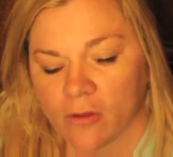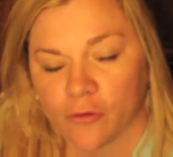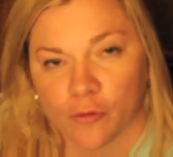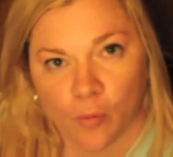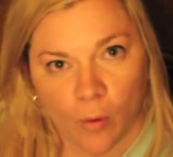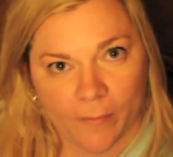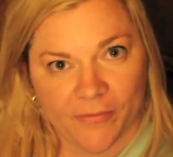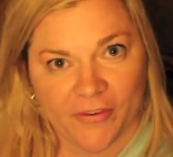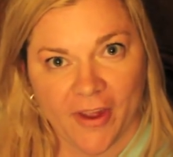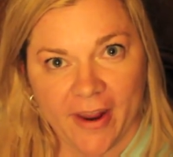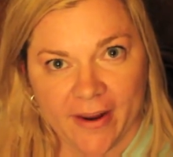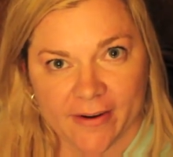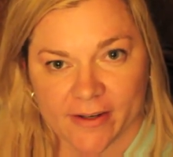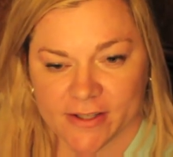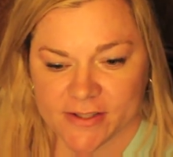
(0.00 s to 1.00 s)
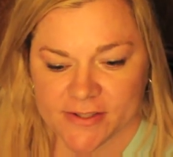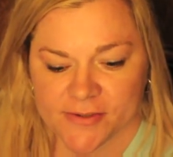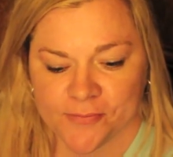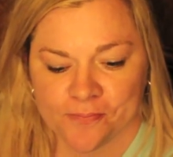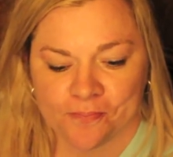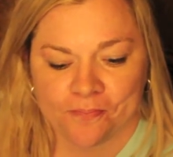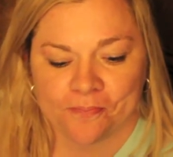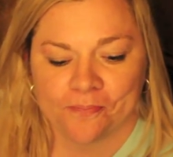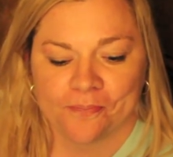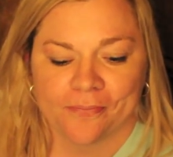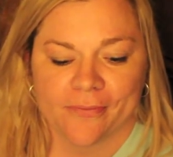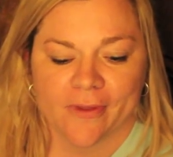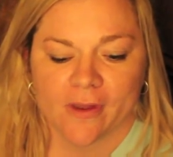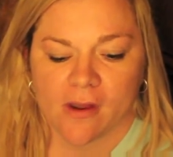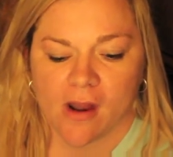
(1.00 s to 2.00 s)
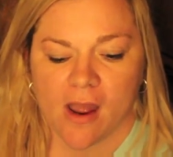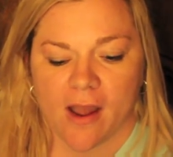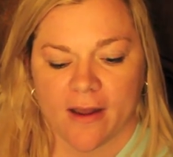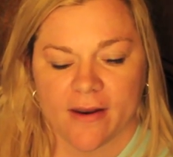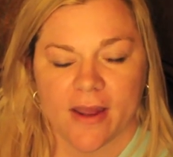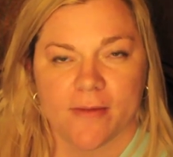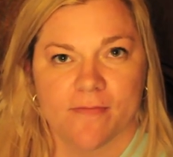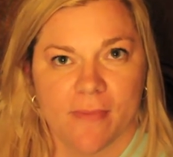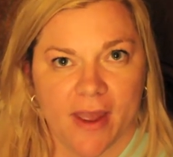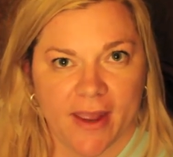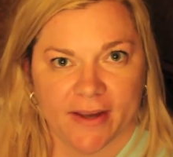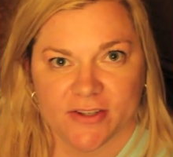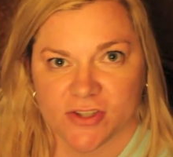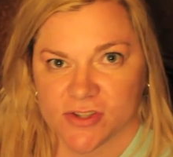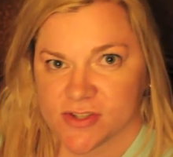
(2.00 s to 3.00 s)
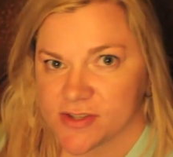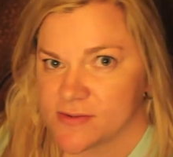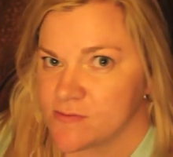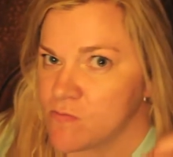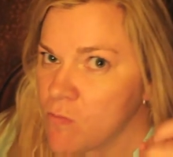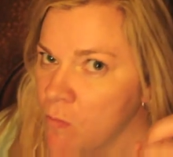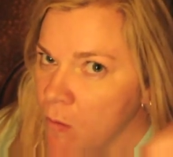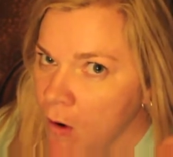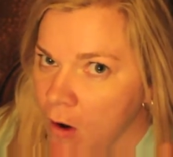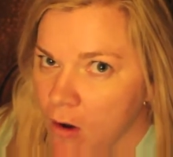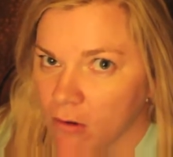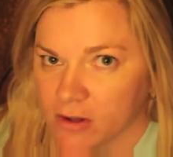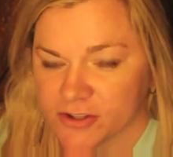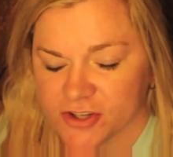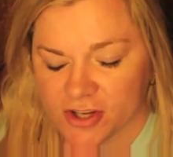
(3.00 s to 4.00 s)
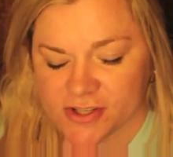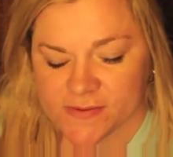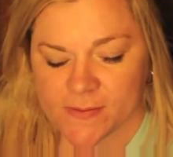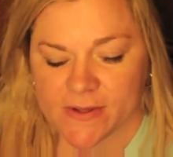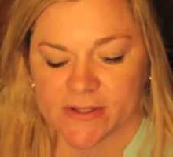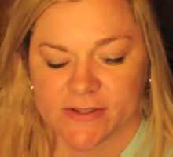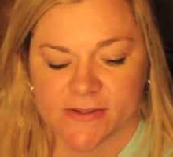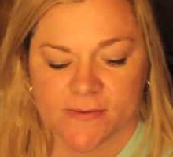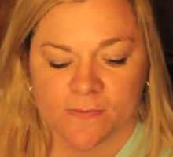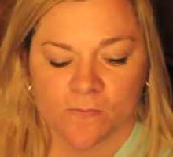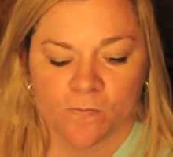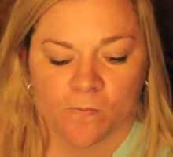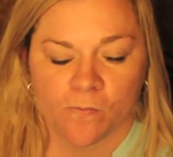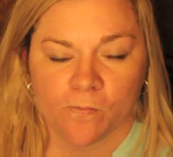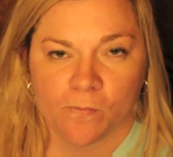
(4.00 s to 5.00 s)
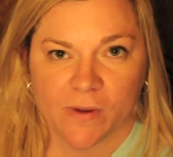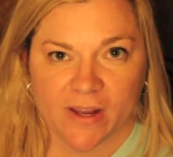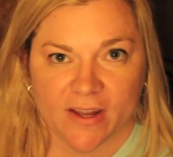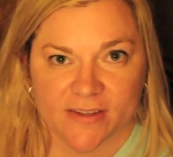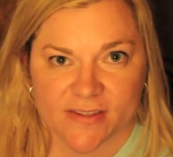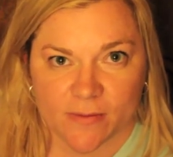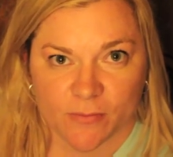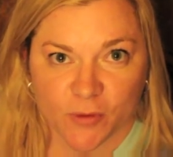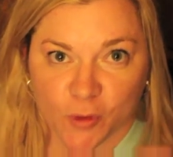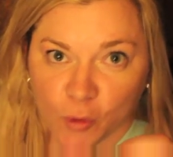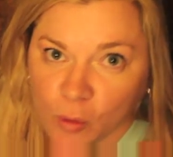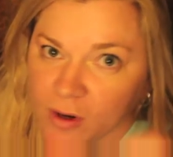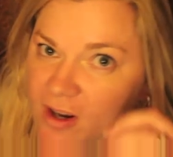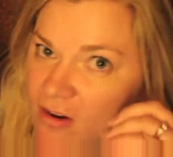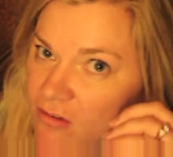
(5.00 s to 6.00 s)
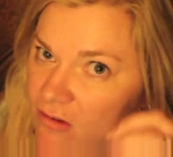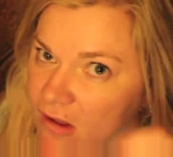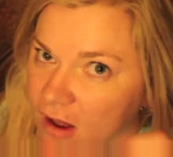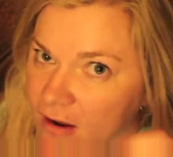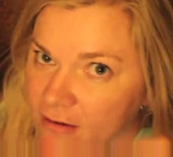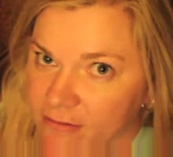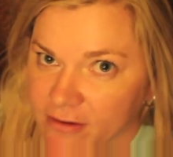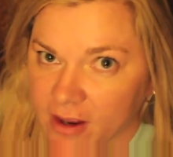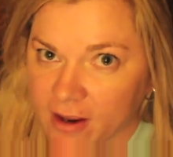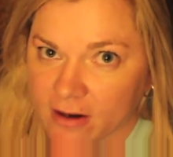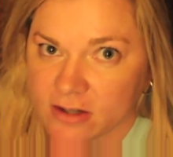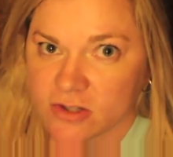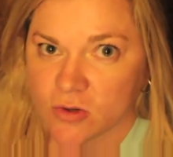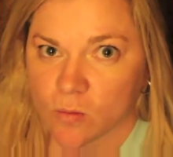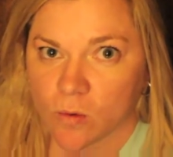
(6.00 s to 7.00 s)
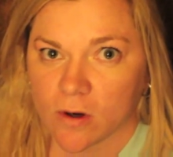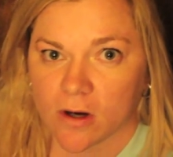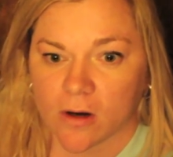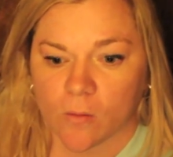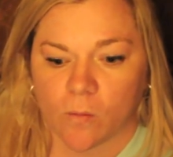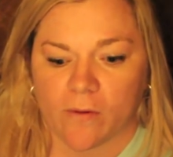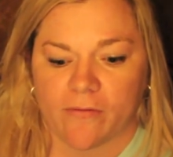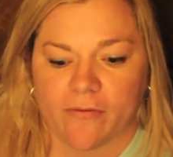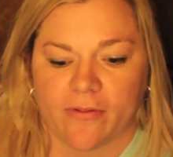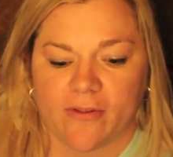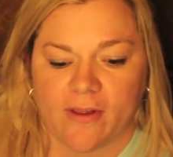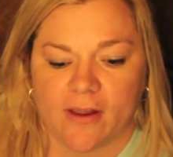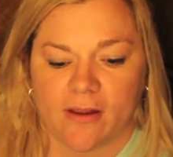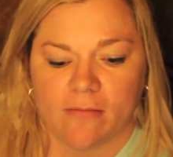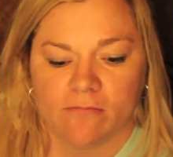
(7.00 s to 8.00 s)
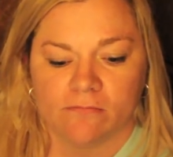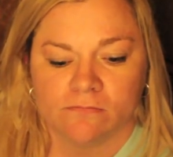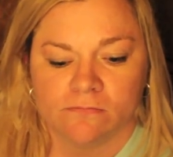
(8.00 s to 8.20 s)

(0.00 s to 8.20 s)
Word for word: So what I'm saying is, had I made just small adjustments, because I'm doing a lot of the extra work with the